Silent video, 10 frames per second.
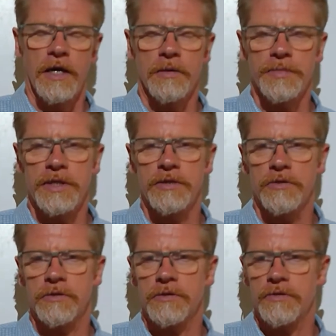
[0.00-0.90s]
I'll be
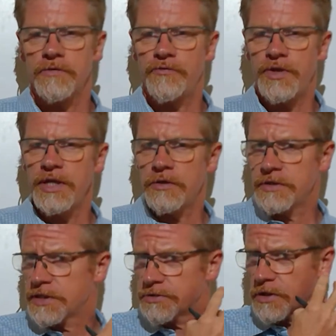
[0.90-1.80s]
your video
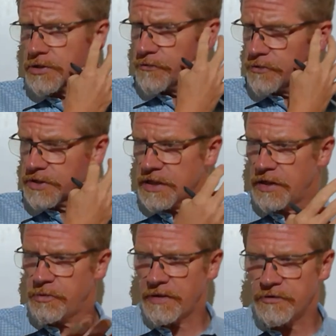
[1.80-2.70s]
instructor for
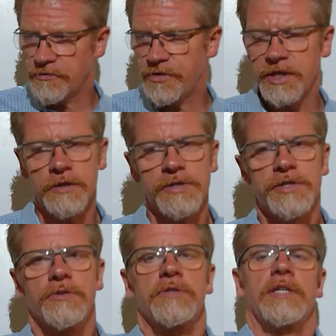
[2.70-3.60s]
today. We have a video
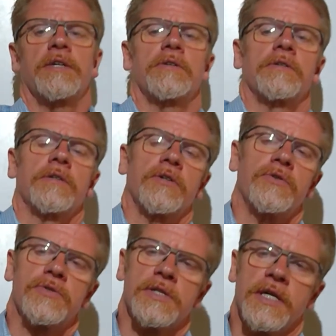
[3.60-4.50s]
student here
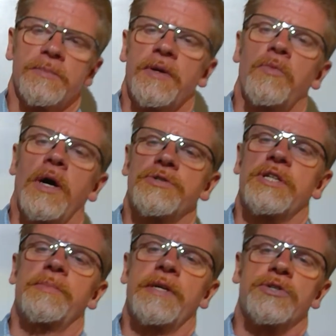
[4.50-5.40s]
who's going to be
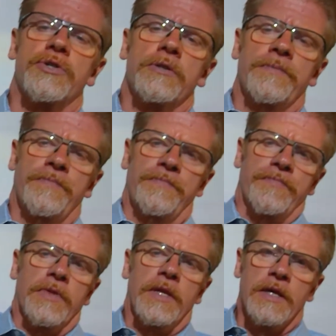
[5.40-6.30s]
watching to make sure
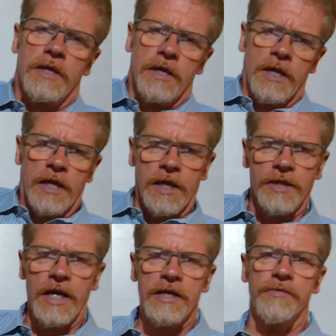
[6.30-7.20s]

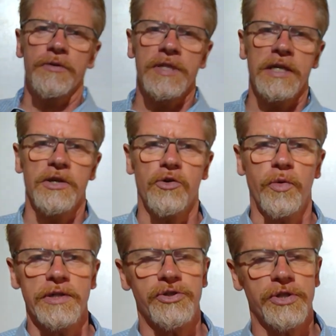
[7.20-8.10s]
that if there's any
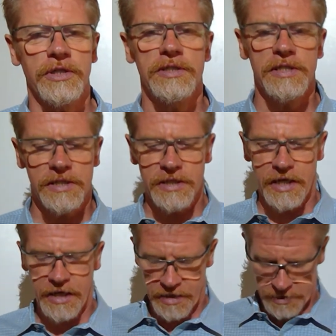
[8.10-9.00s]
questions
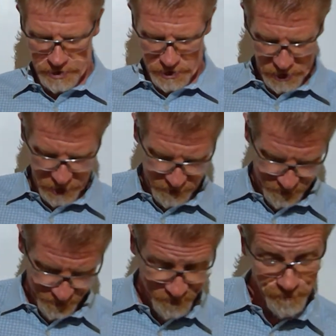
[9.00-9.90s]
and
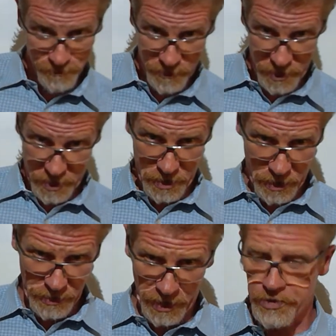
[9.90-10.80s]

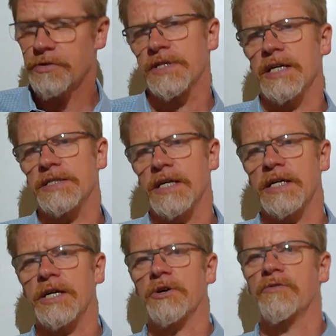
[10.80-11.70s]
that those get
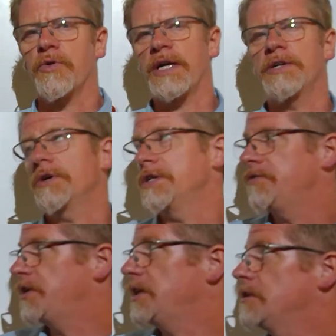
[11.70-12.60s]
taken care of right here on the
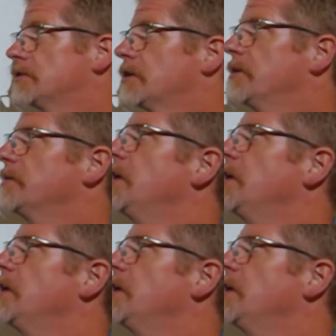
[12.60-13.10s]
video. So here we